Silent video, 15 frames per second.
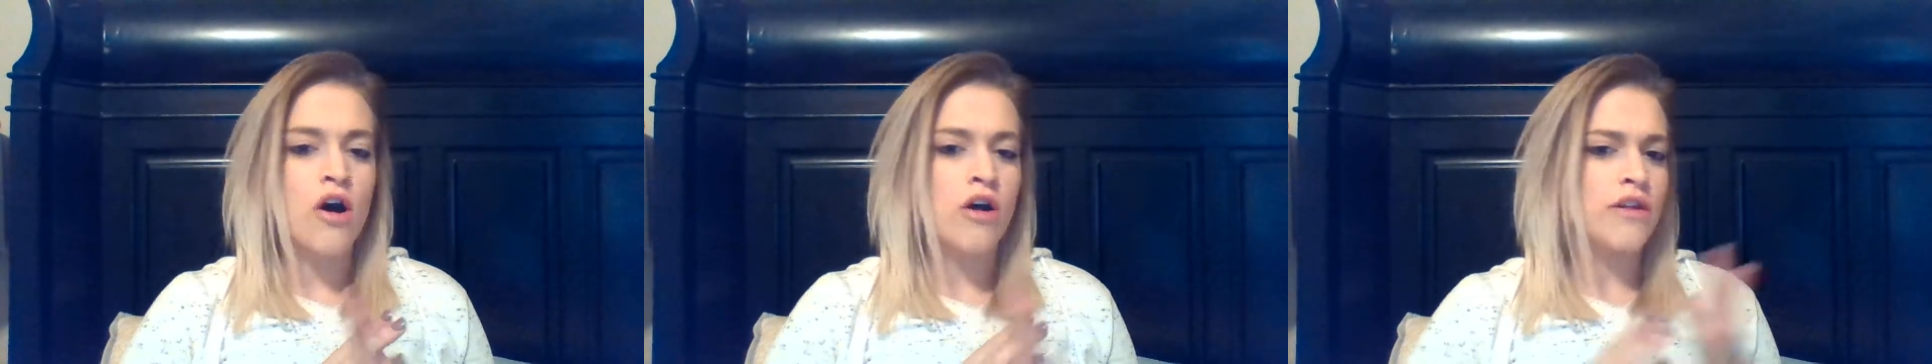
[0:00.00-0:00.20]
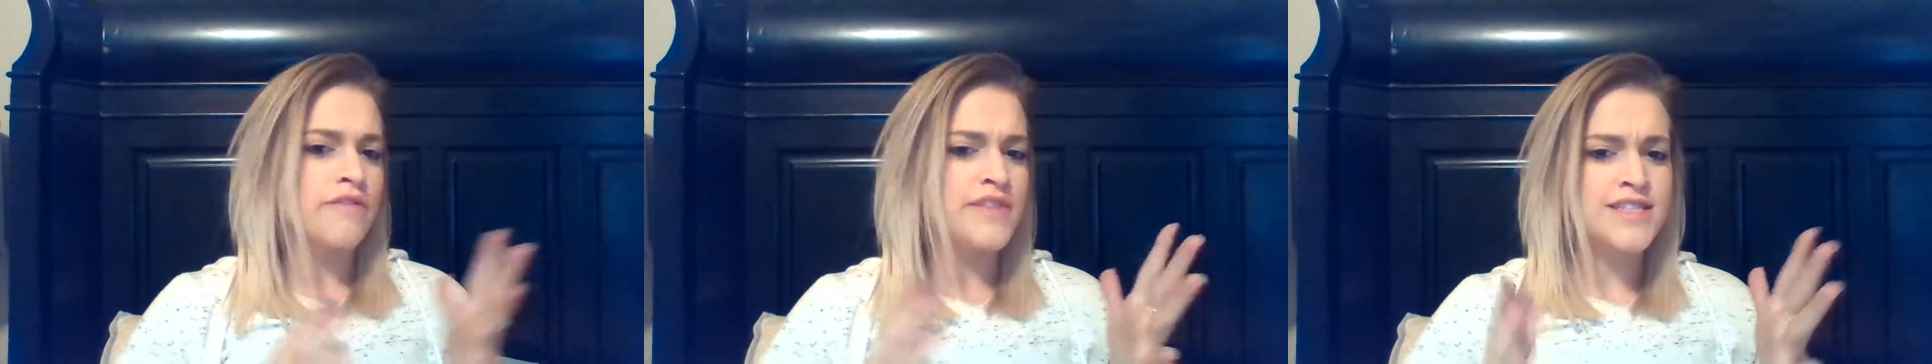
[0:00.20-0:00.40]

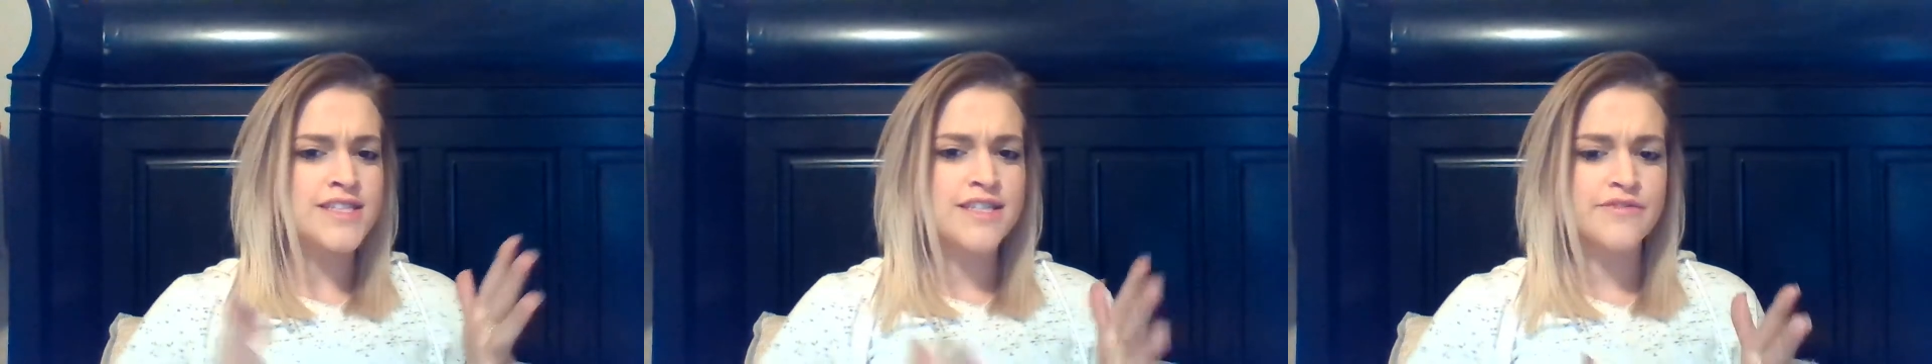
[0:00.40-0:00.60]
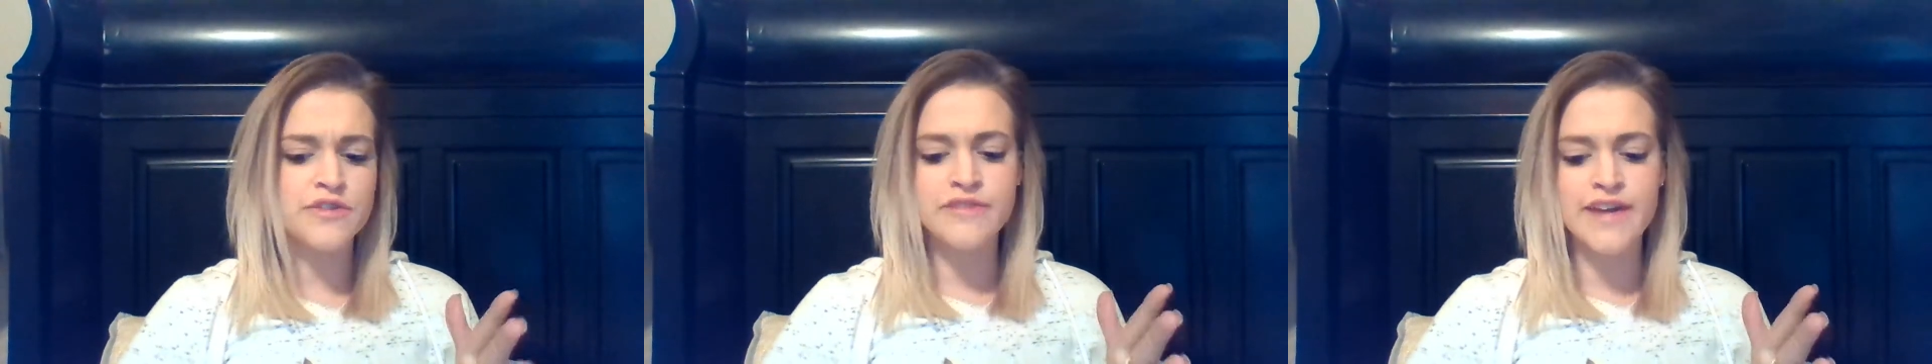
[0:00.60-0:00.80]
all of
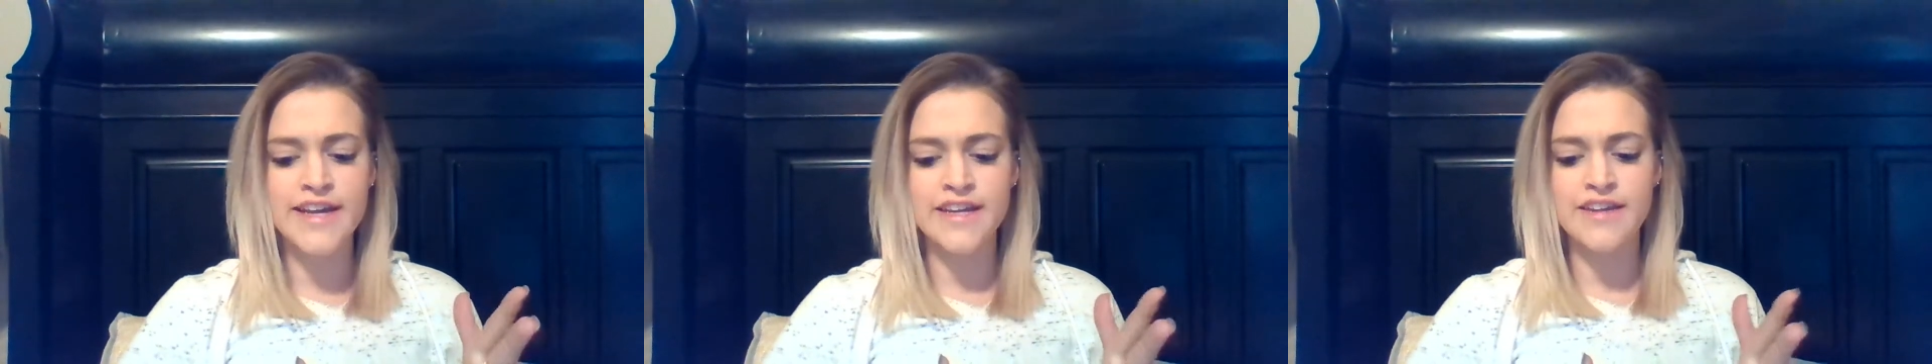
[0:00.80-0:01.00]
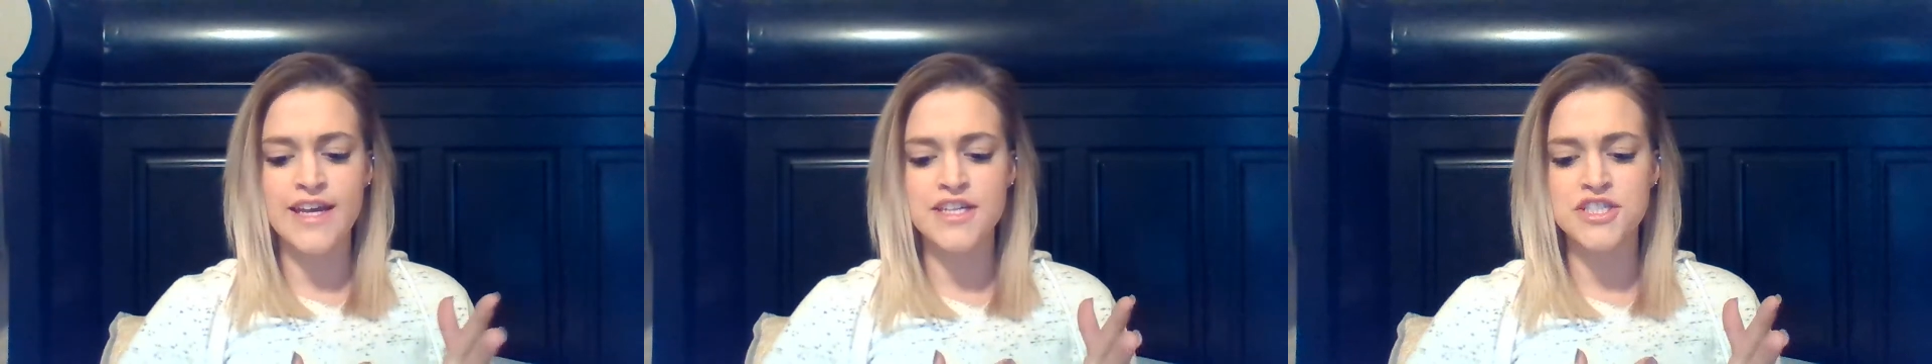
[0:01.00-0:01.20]
these different
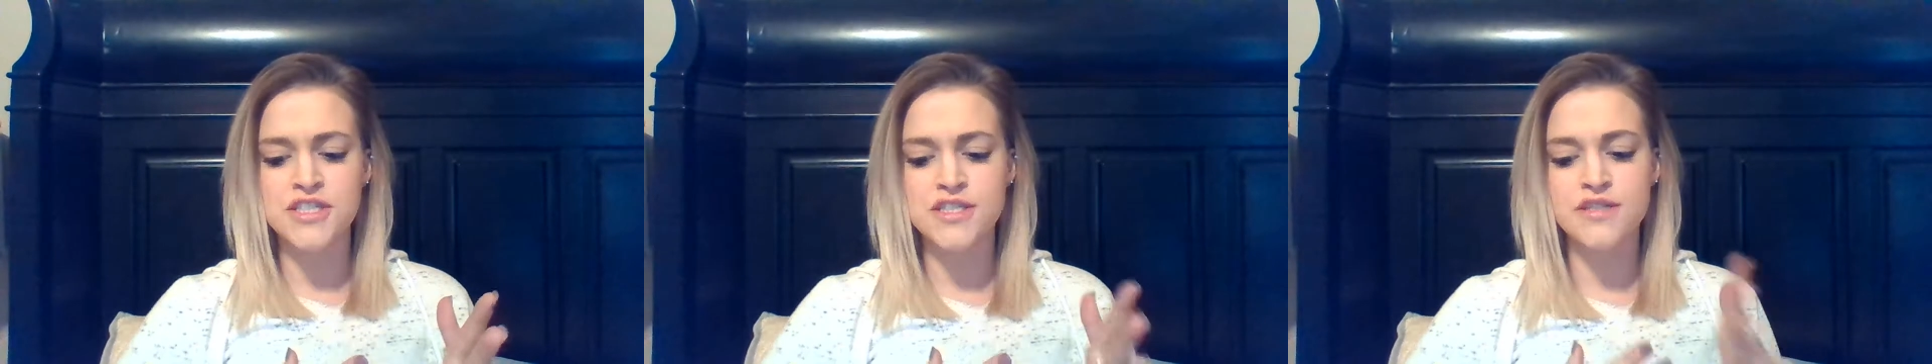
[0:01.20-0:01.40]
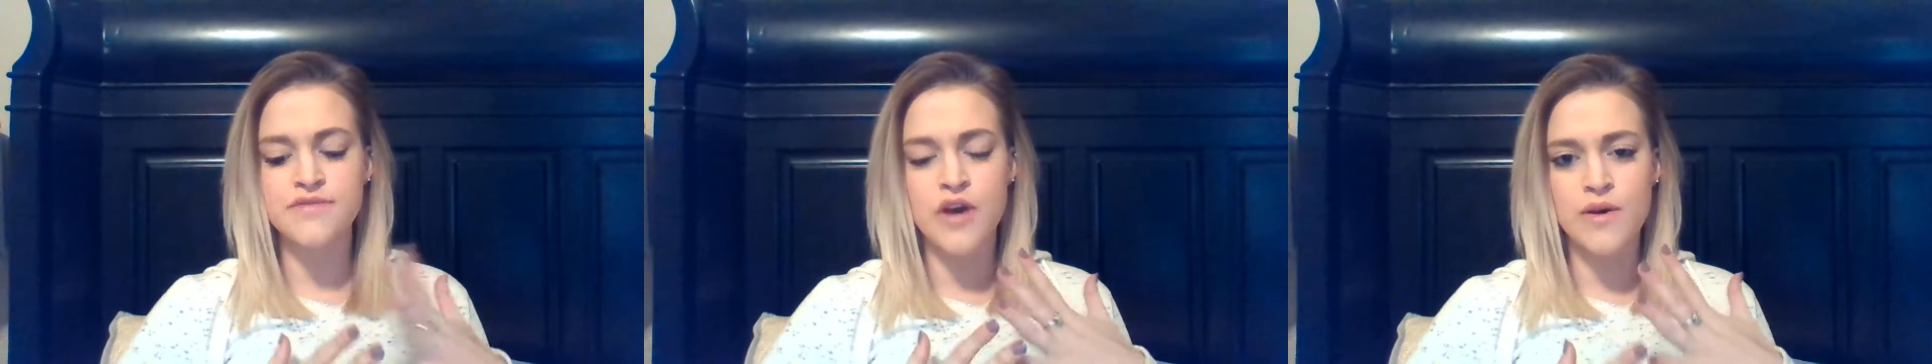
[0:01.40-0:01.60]

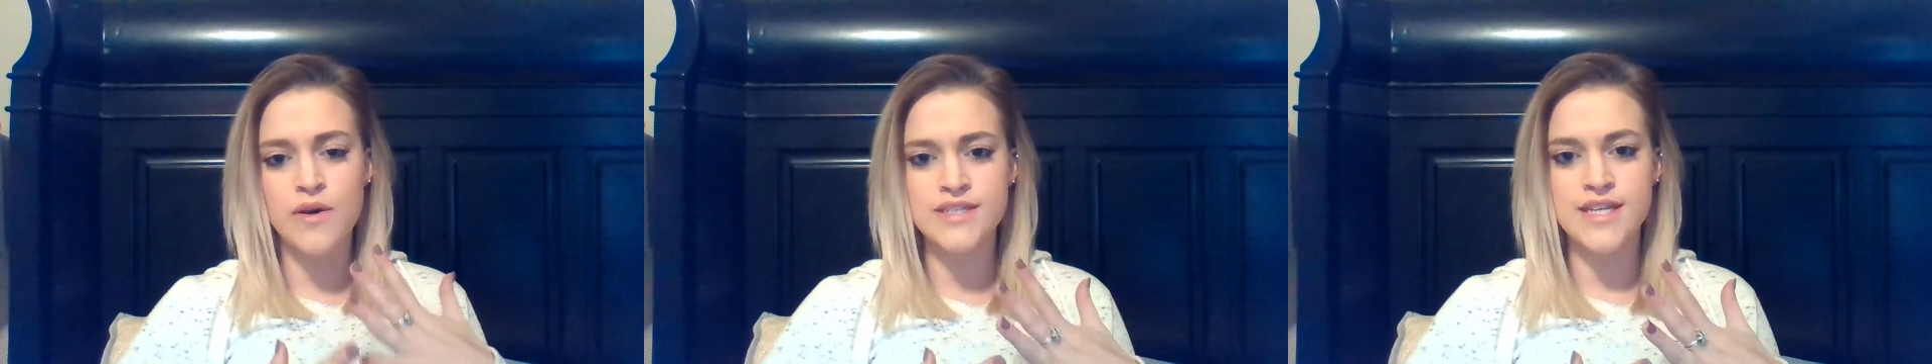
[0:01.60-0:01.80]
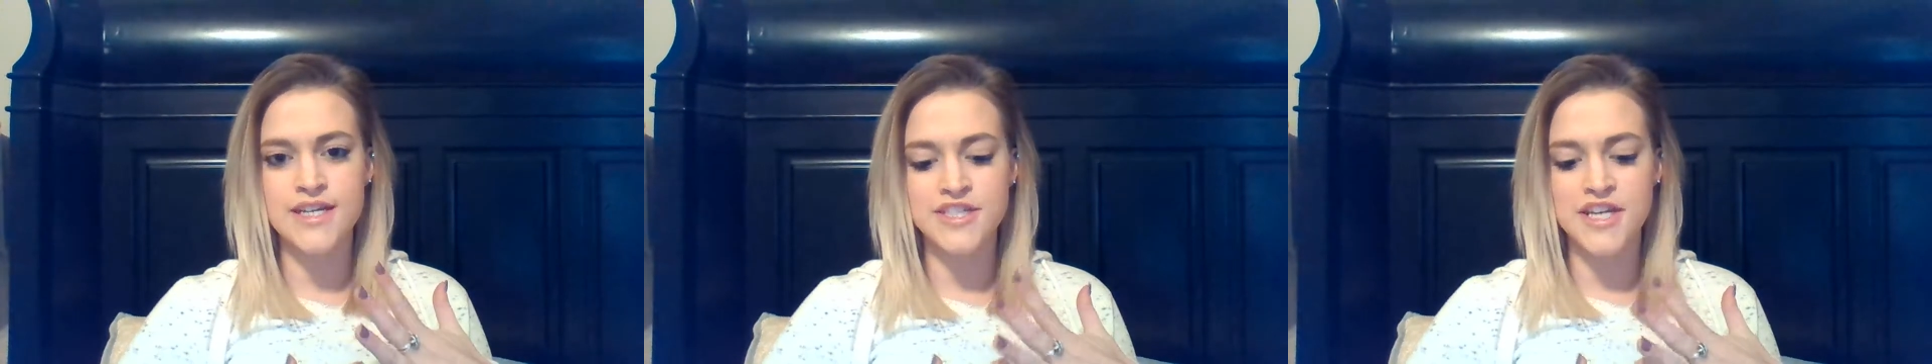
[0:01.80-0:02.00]
regulations of
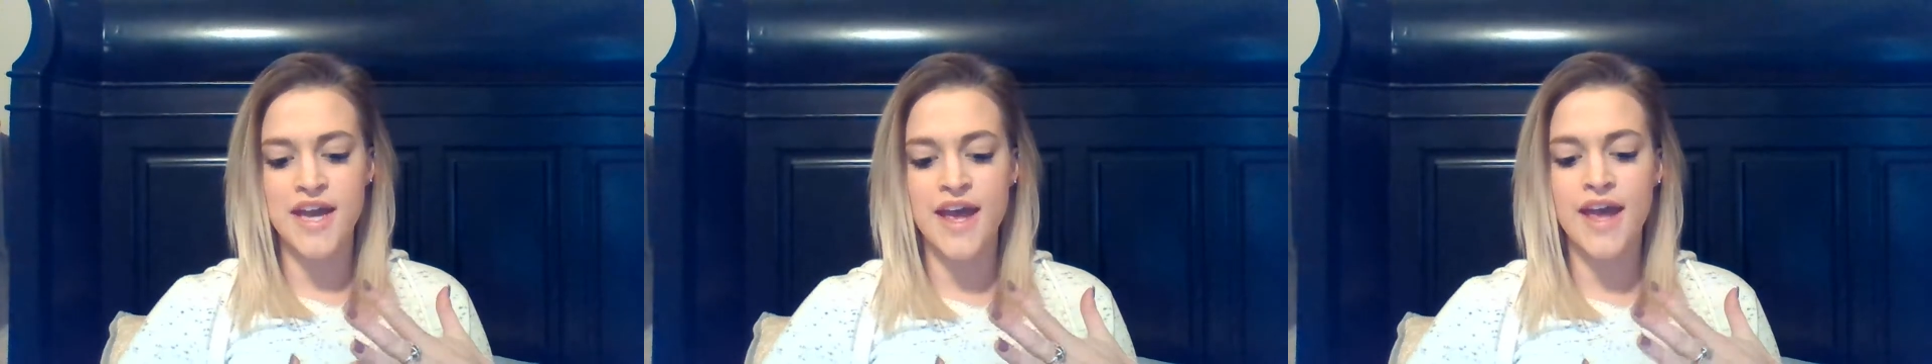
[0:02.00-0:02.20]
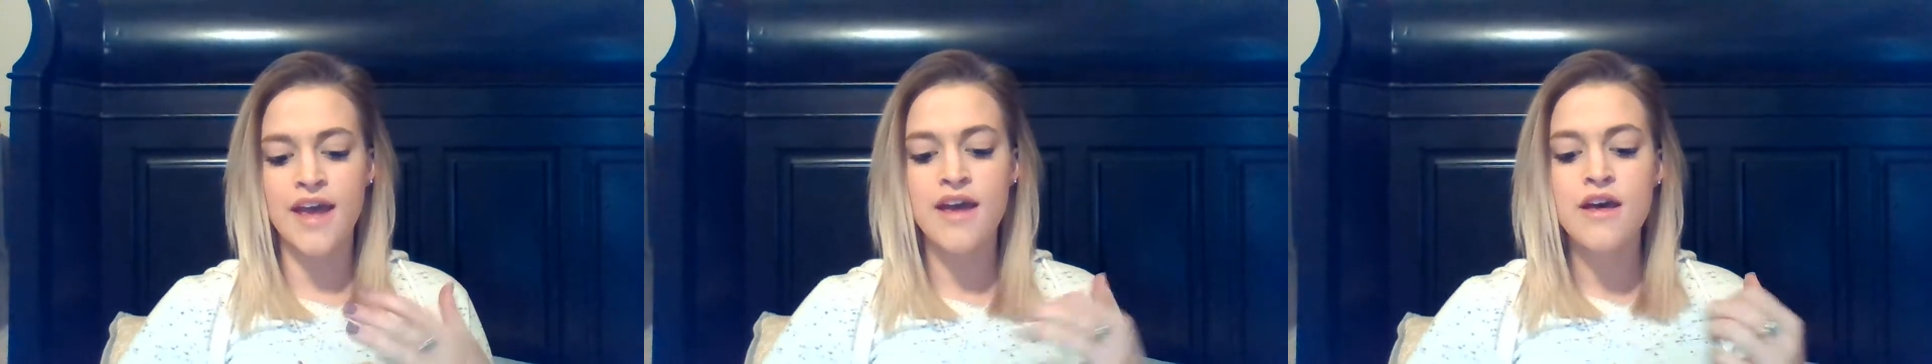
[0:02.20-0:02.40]

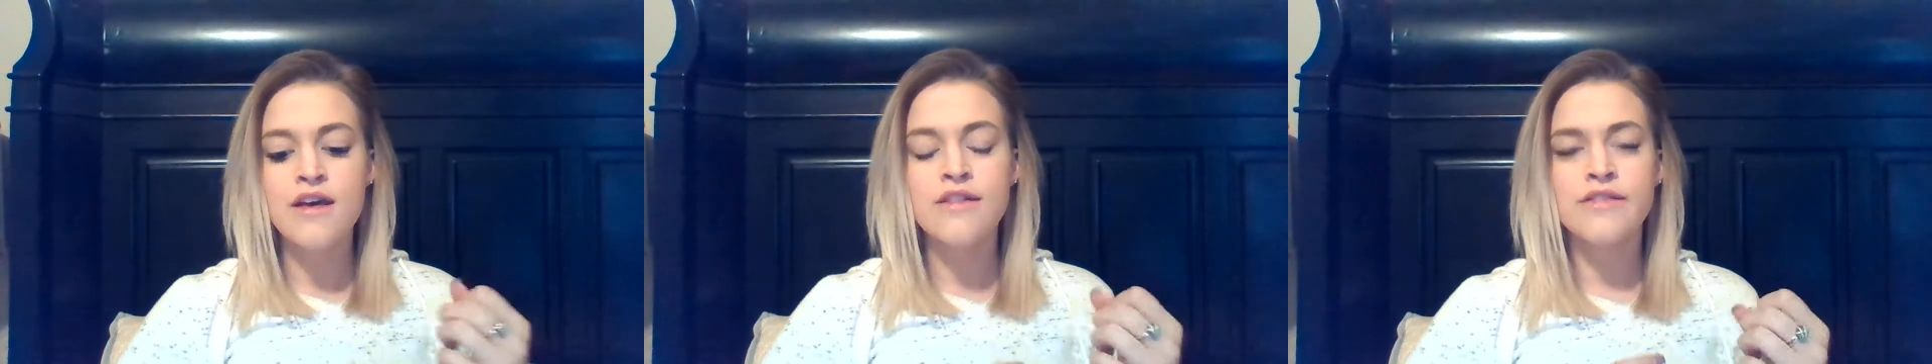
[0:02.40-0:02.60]
OSHA,